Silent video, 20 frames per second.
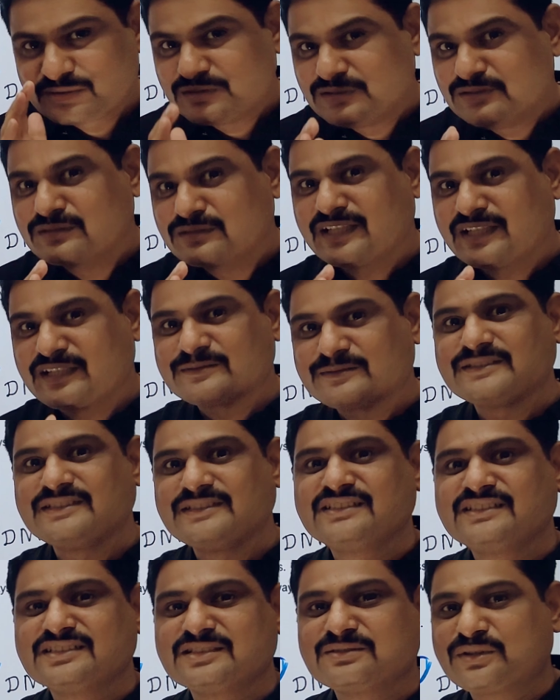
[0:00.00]
So you
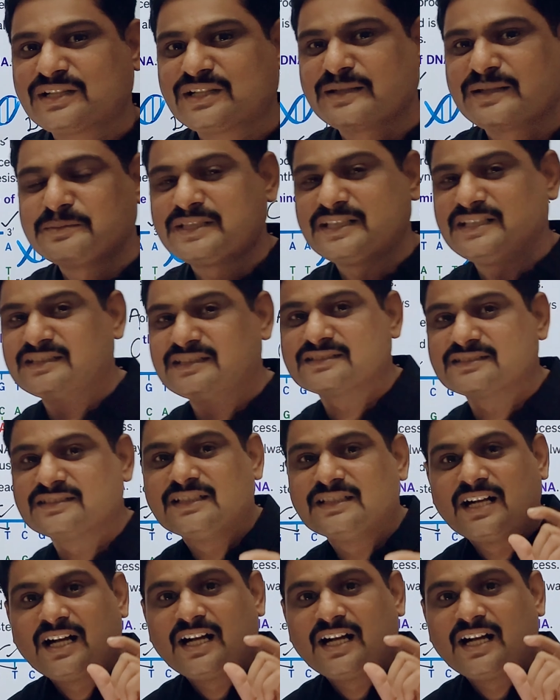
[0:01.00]
carefully listen what I am telling.